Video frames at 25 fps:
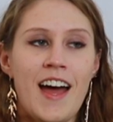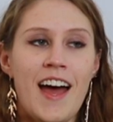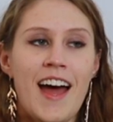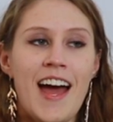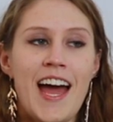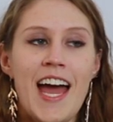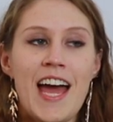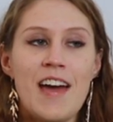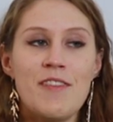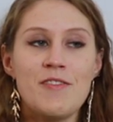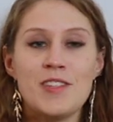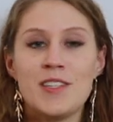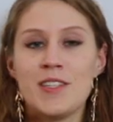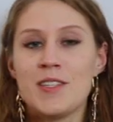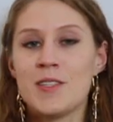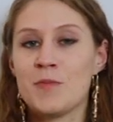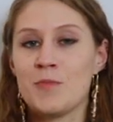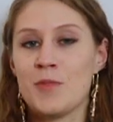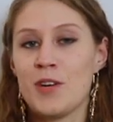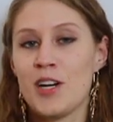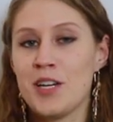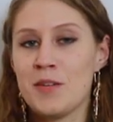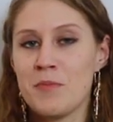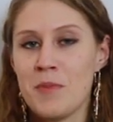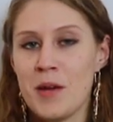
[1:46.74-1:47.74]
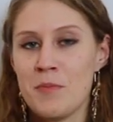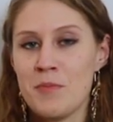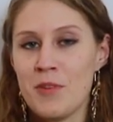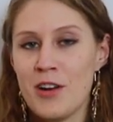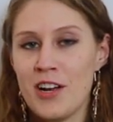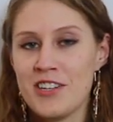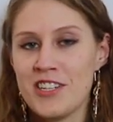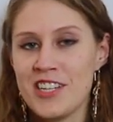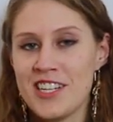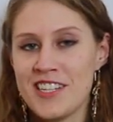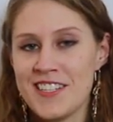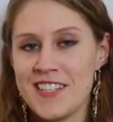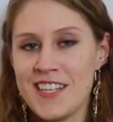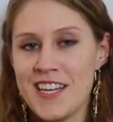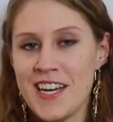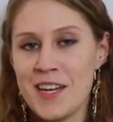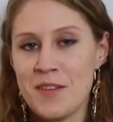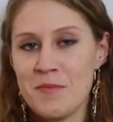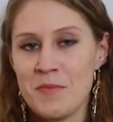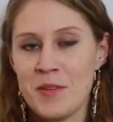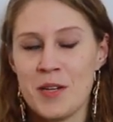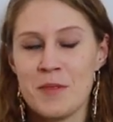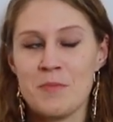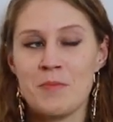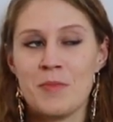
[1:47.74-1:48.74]
I haven't sprayed my projects
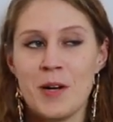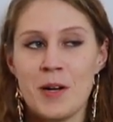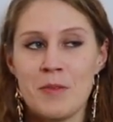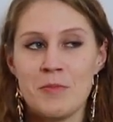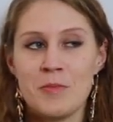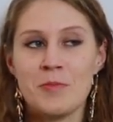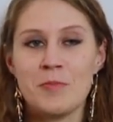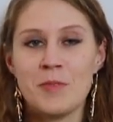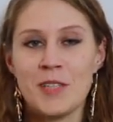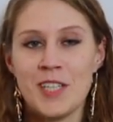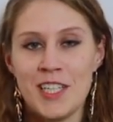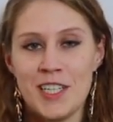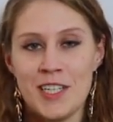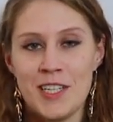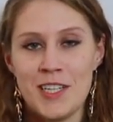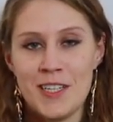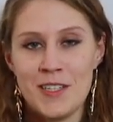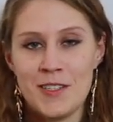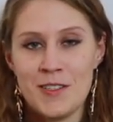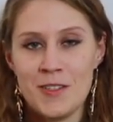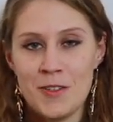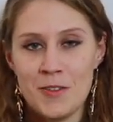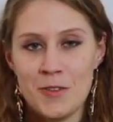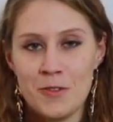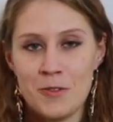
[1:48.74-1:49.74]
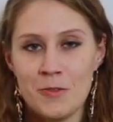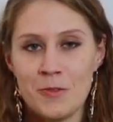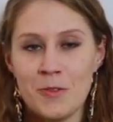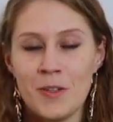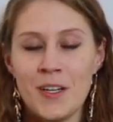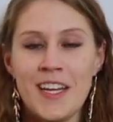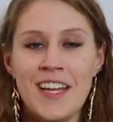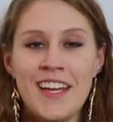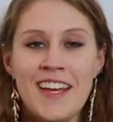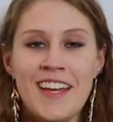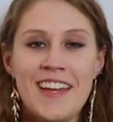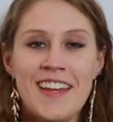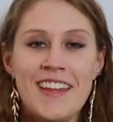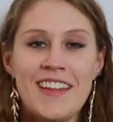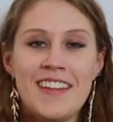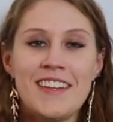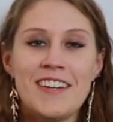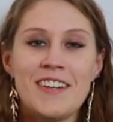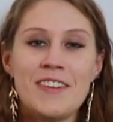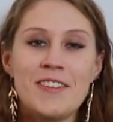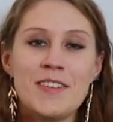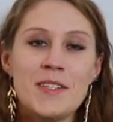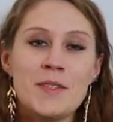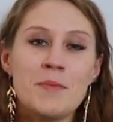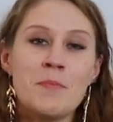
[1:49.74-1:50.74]
yet, but I probably need to.
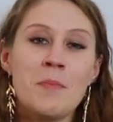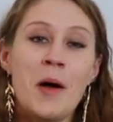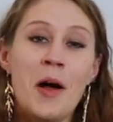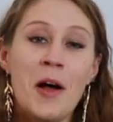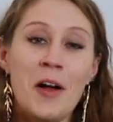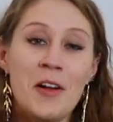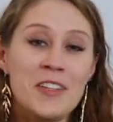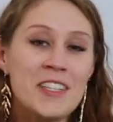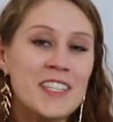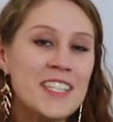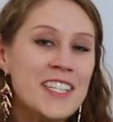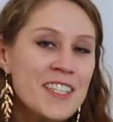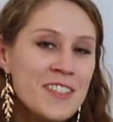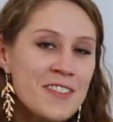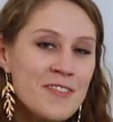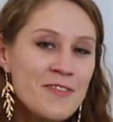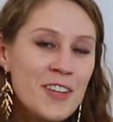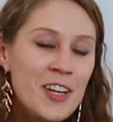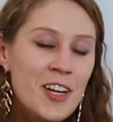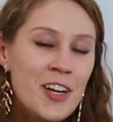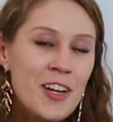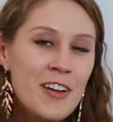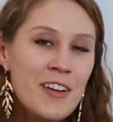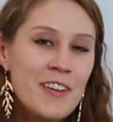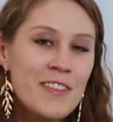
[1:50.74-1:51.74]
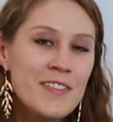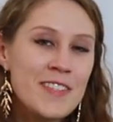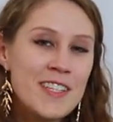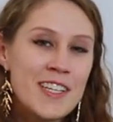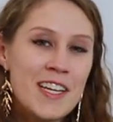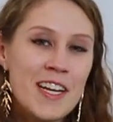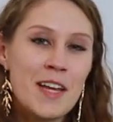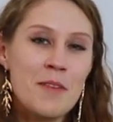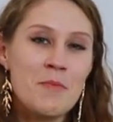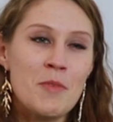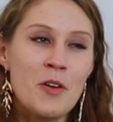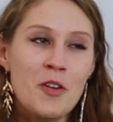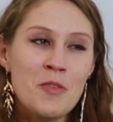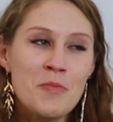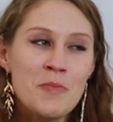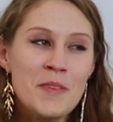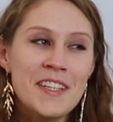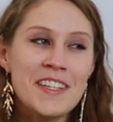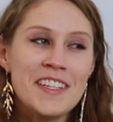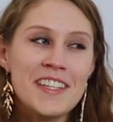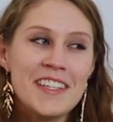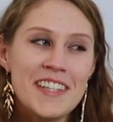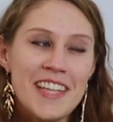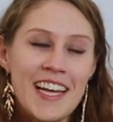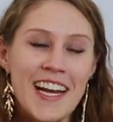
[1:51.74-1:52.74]
There is pollen involved, and I'm
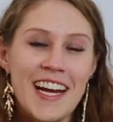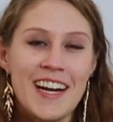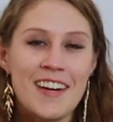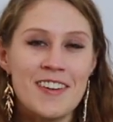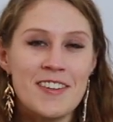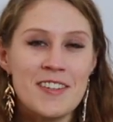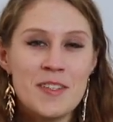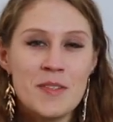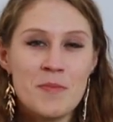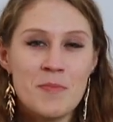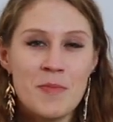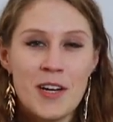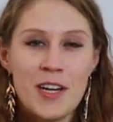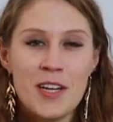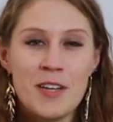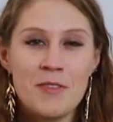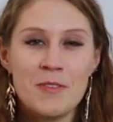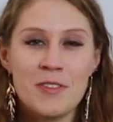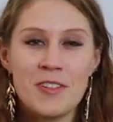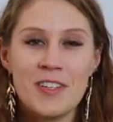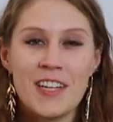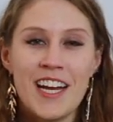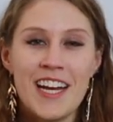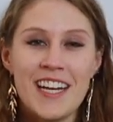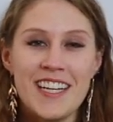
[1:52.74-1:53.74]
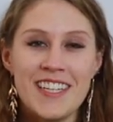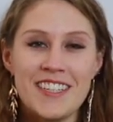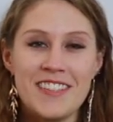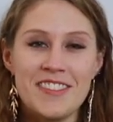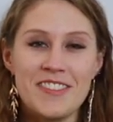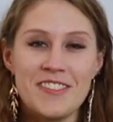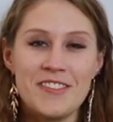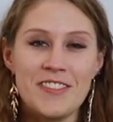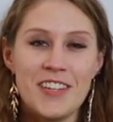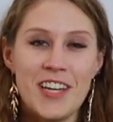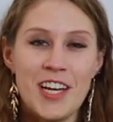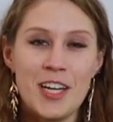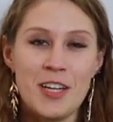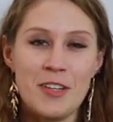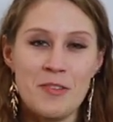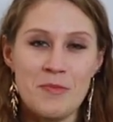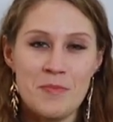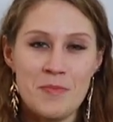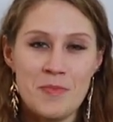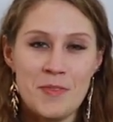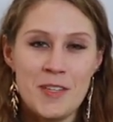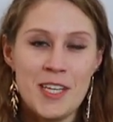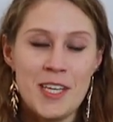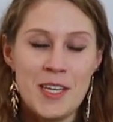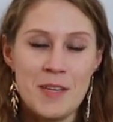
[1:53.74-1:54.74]
hoping that the hairspray will kind of
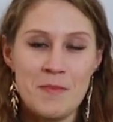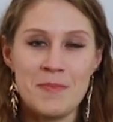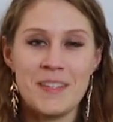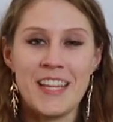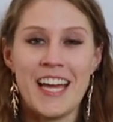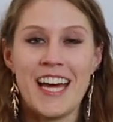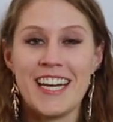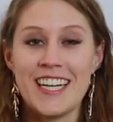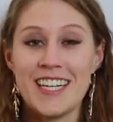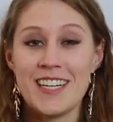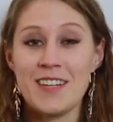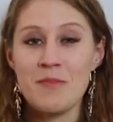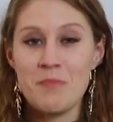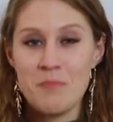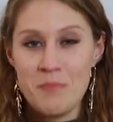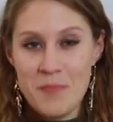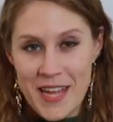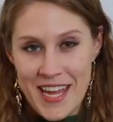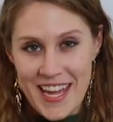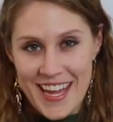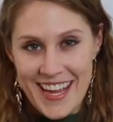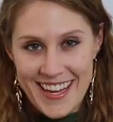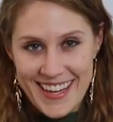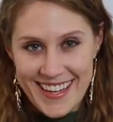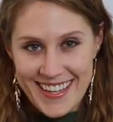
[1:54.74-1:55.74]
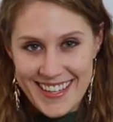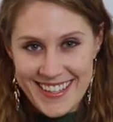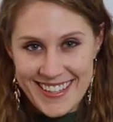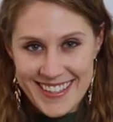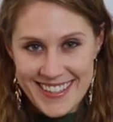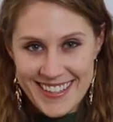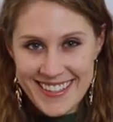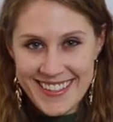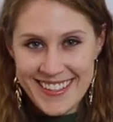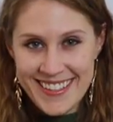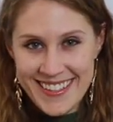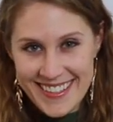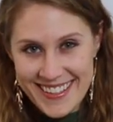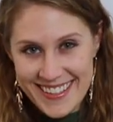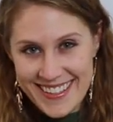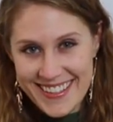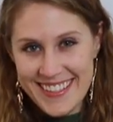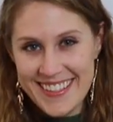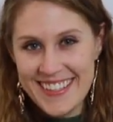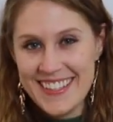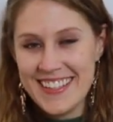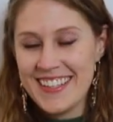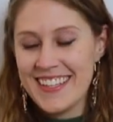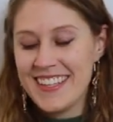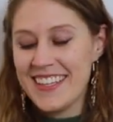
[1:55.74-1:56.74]
help keep that at bay.
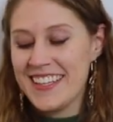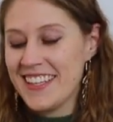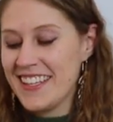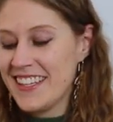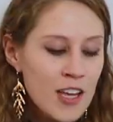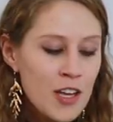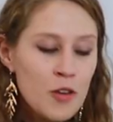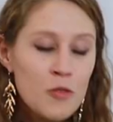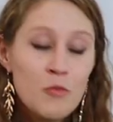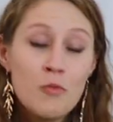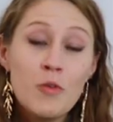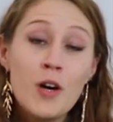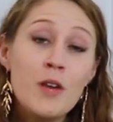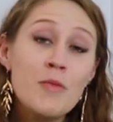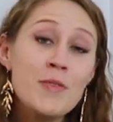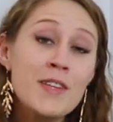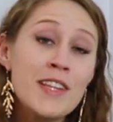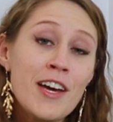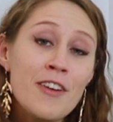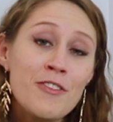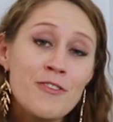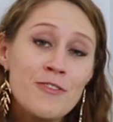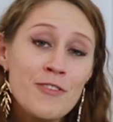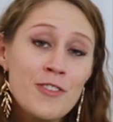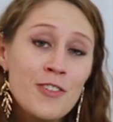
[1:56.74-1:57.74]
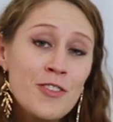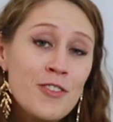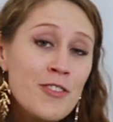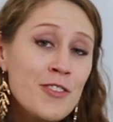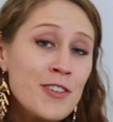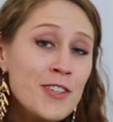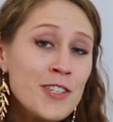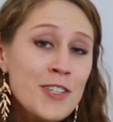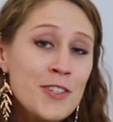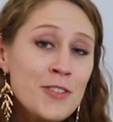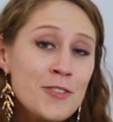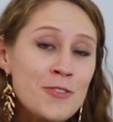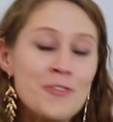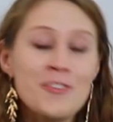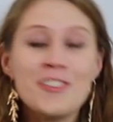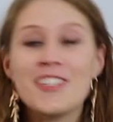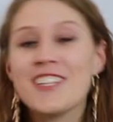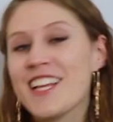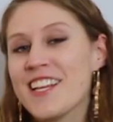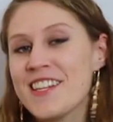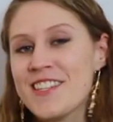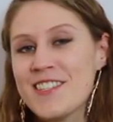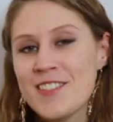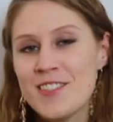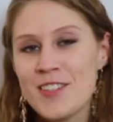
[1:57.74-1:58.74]
Well, without further ado,
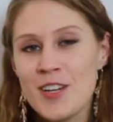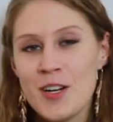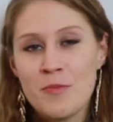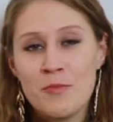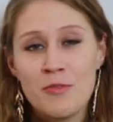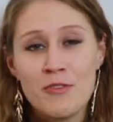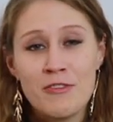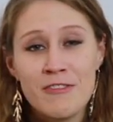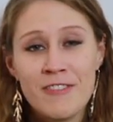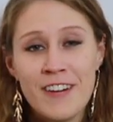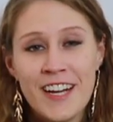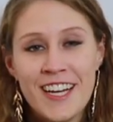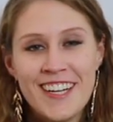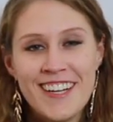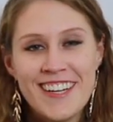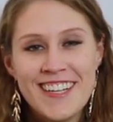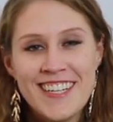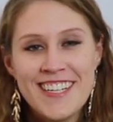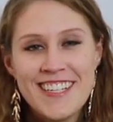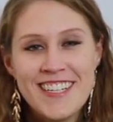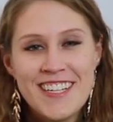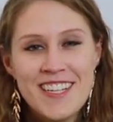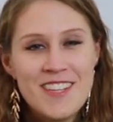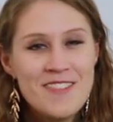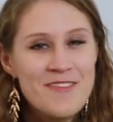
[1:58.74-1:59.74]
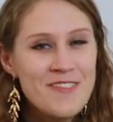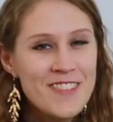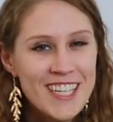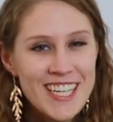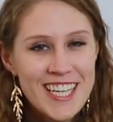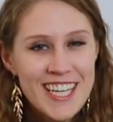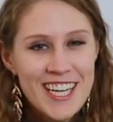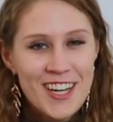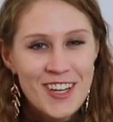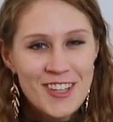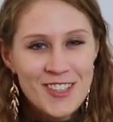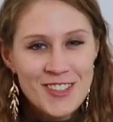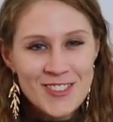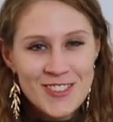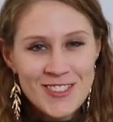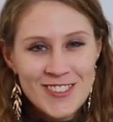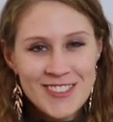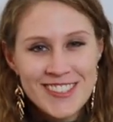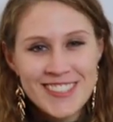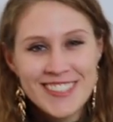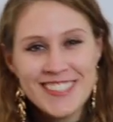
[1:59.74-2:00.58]
let's jump right on into the video.